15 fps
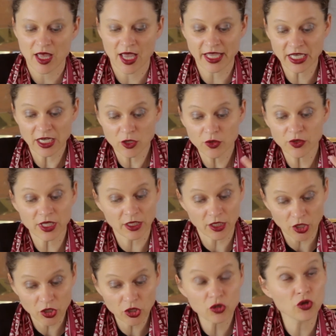and
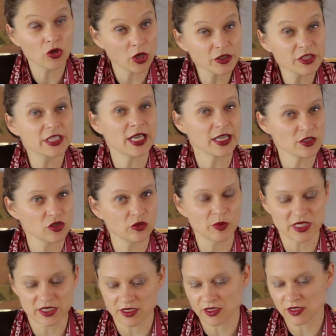including continental
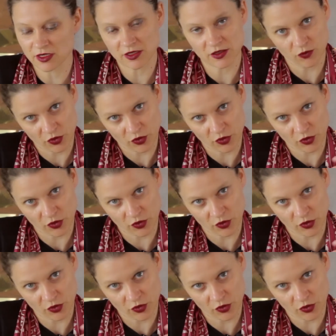businesses,